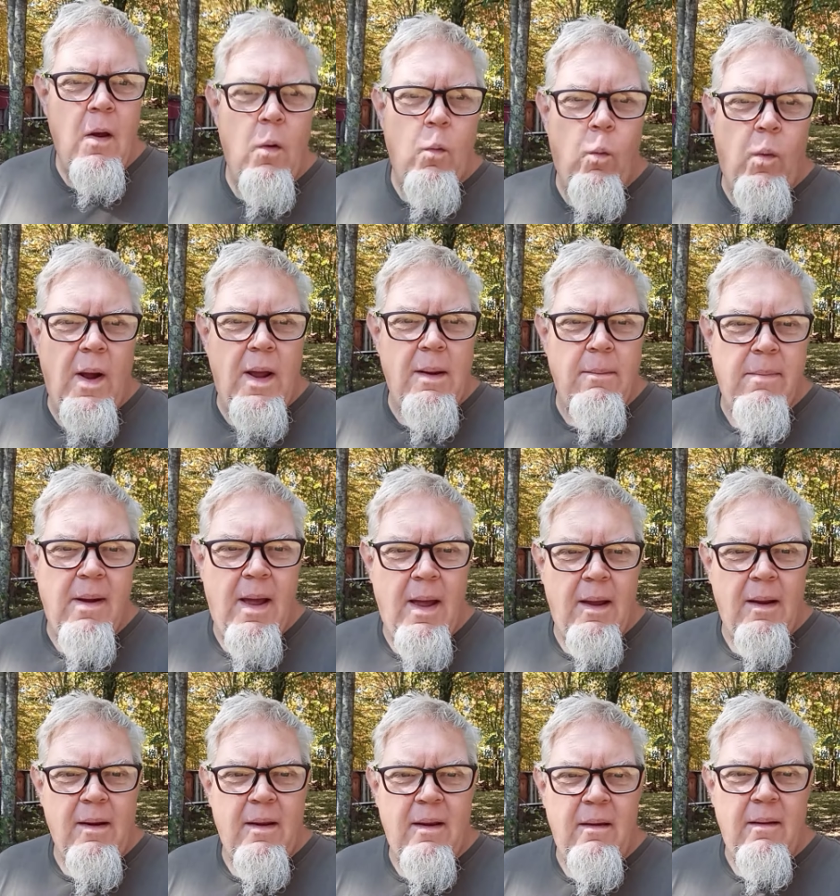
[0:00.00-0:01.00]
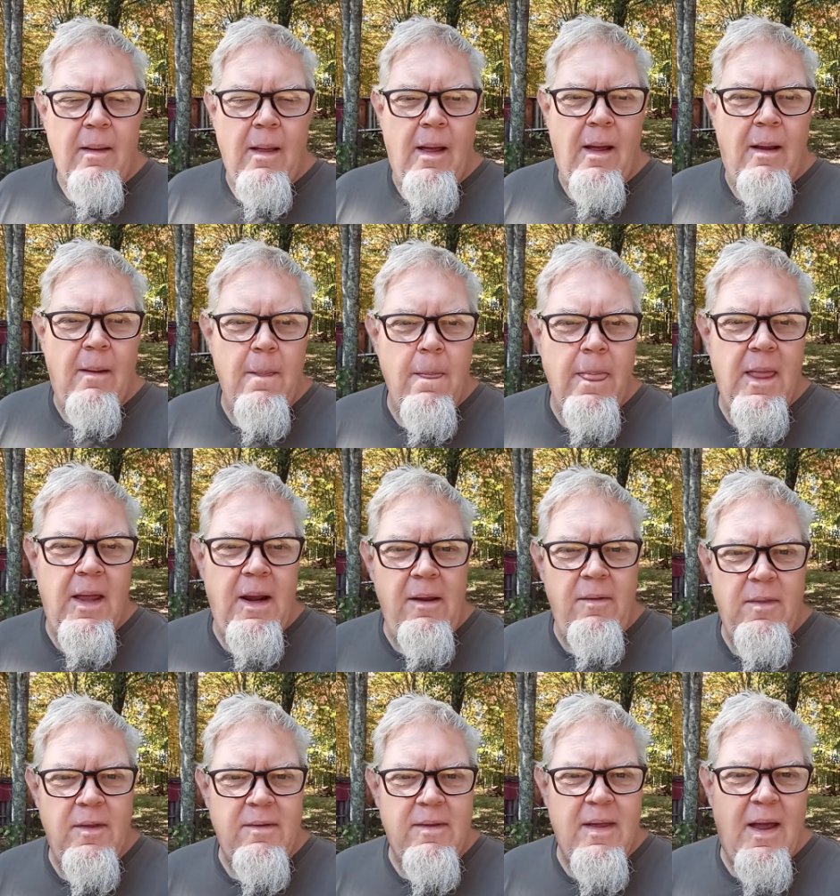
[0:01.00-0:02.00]
way back in
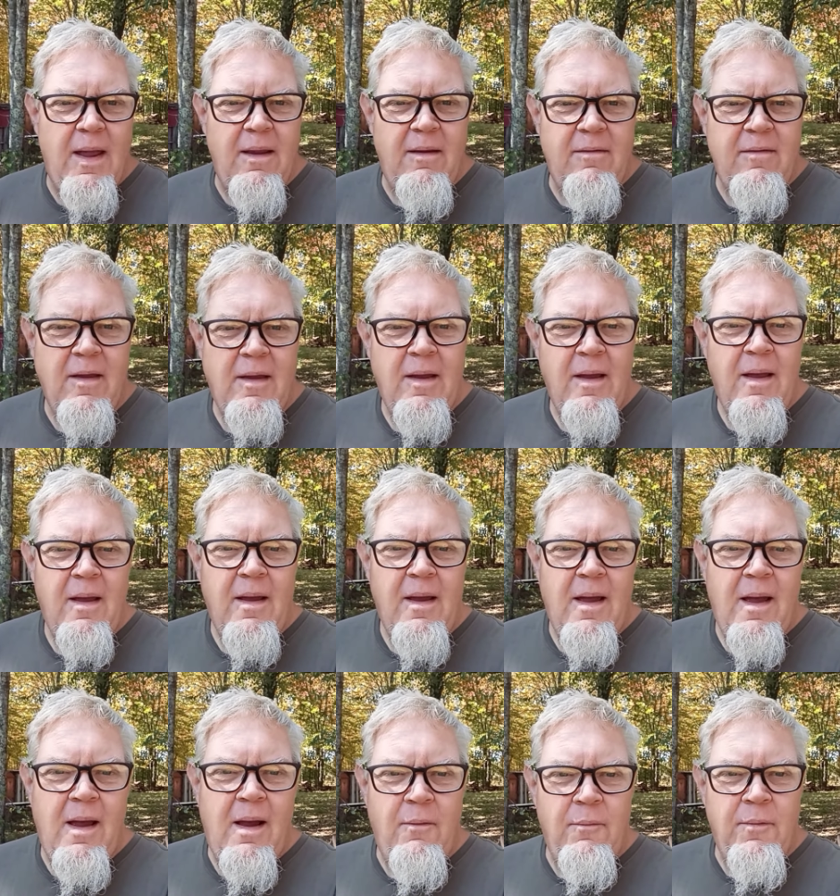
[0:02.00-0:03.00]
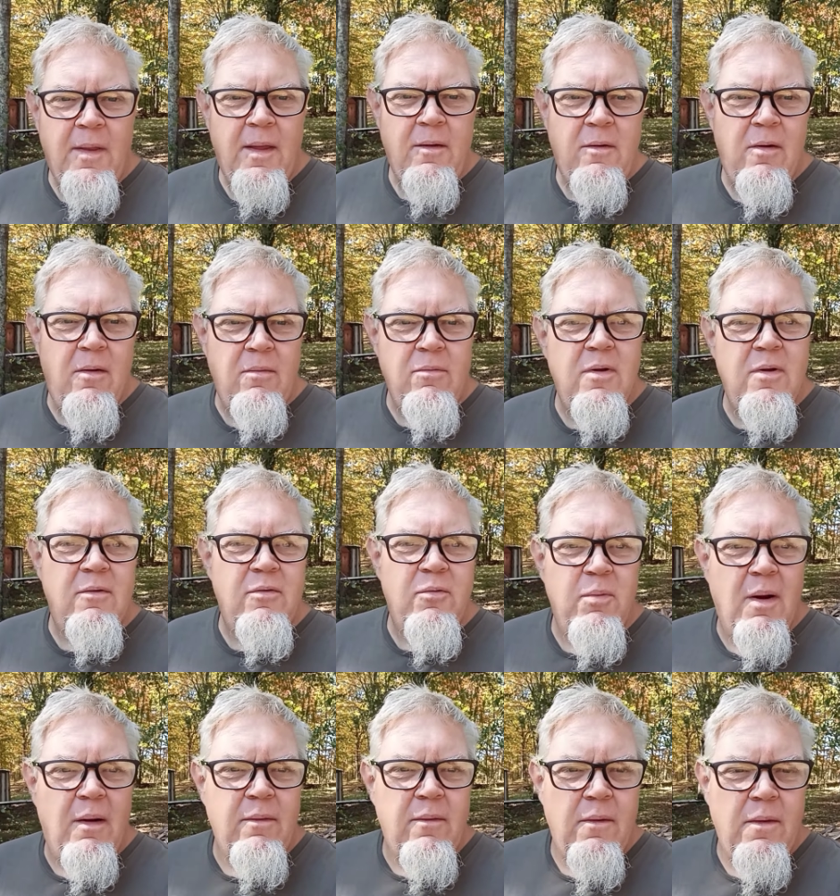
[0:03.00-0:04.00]
the days when they couldn't just
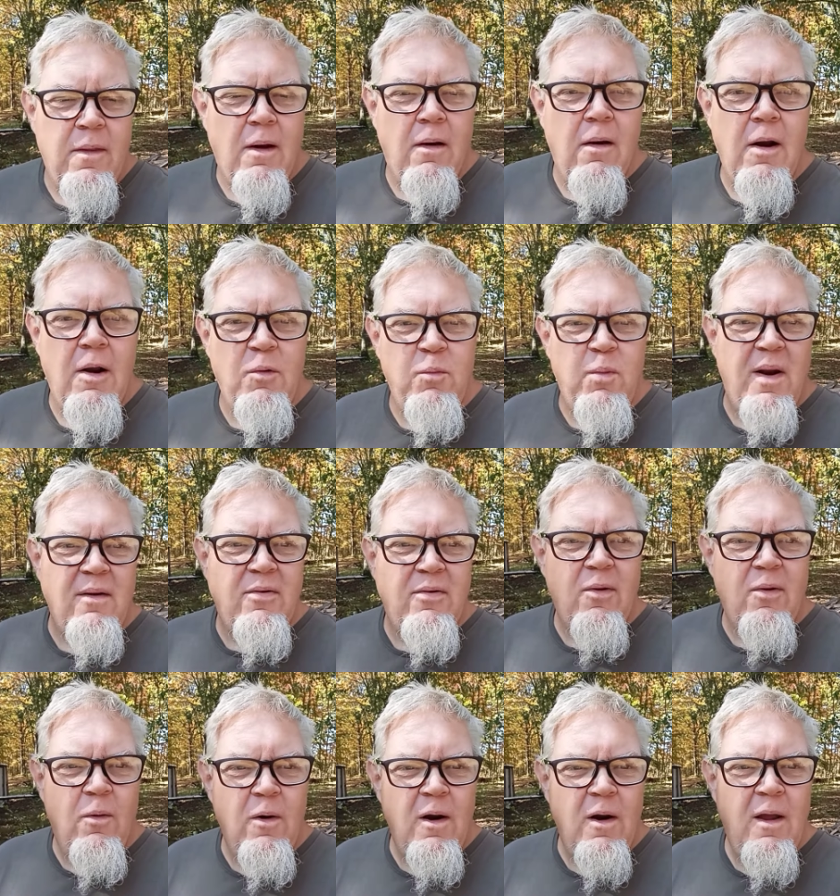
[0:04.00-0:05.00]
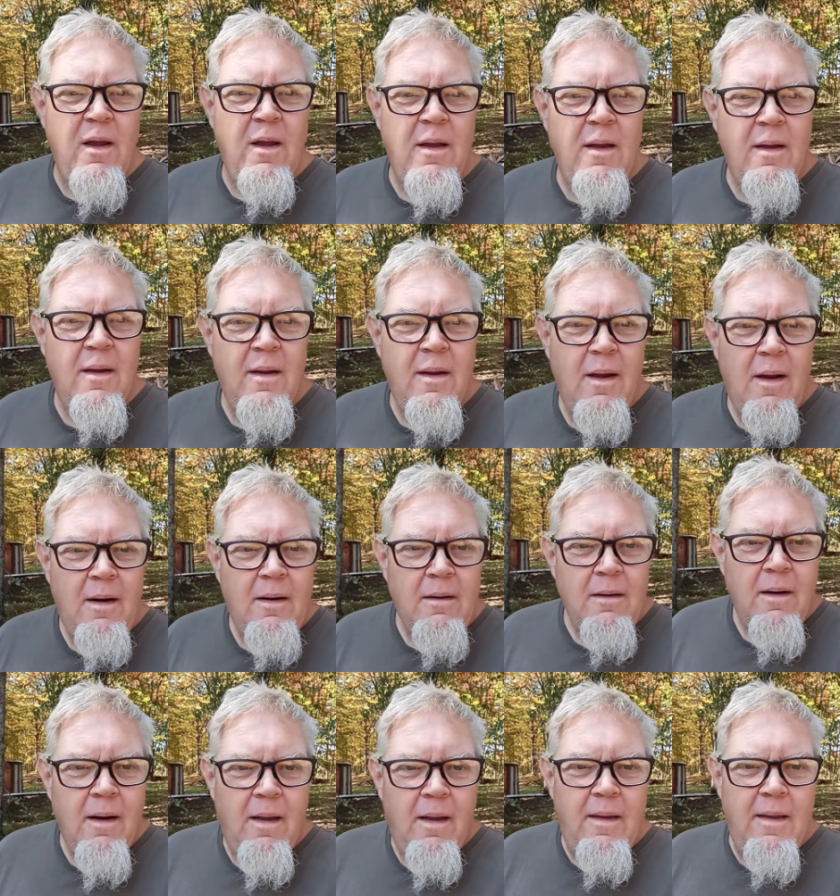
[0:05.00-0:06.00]
run to the hardware store.
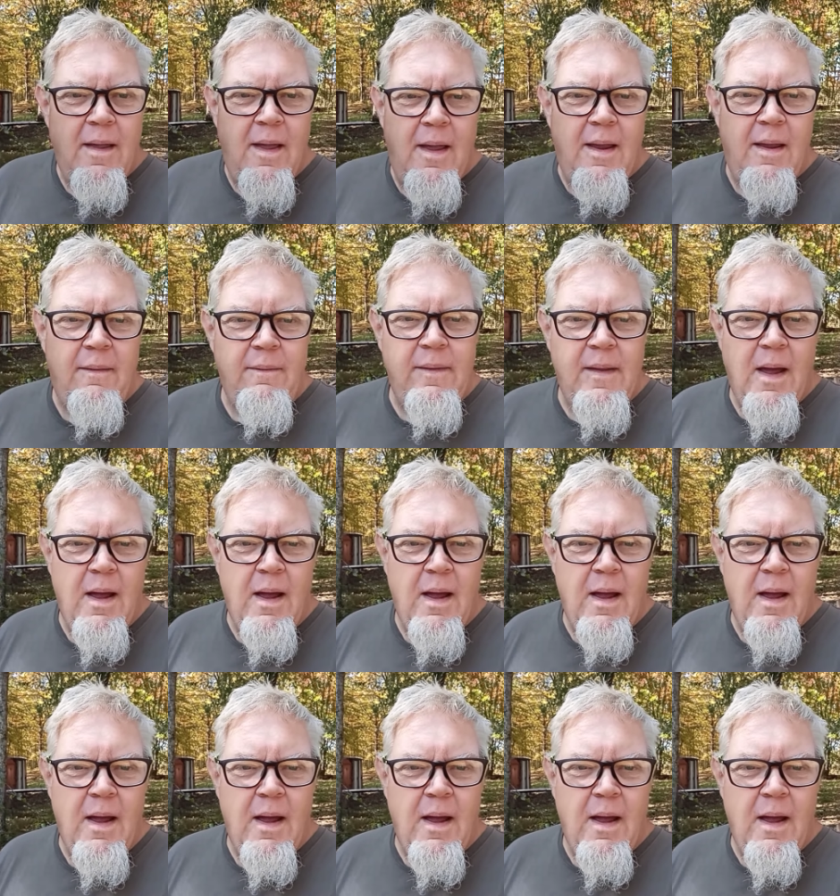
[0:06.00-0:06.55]
And